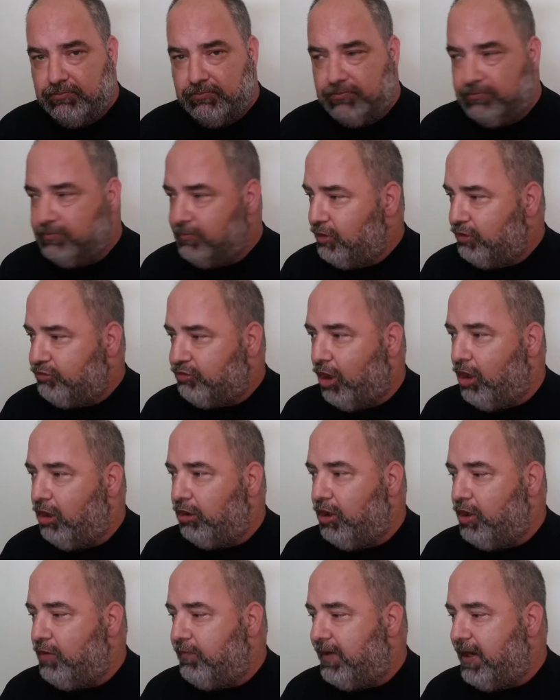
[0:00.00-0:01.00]
It's all
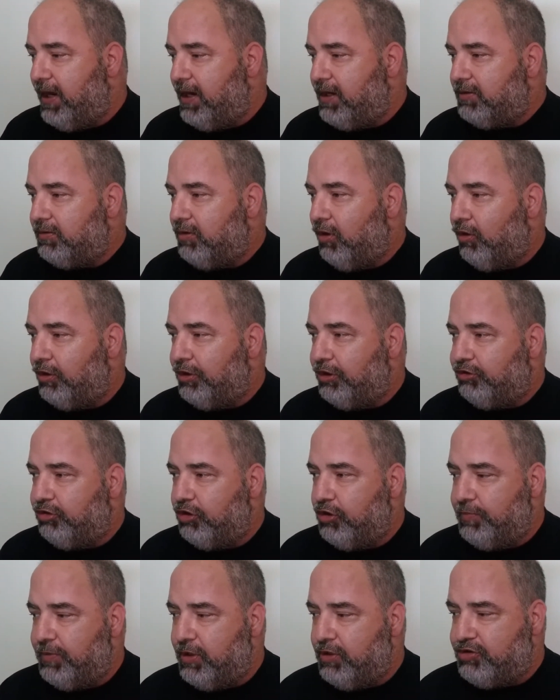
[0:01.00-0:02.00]
over there on the
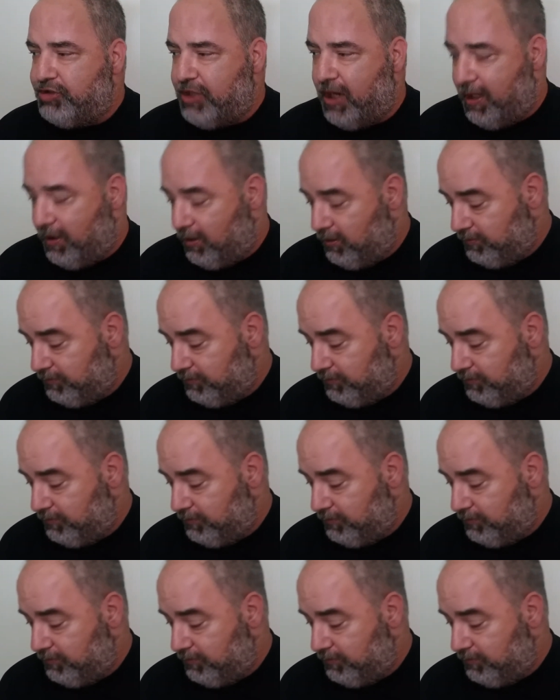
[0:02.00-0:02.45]
Tube channel.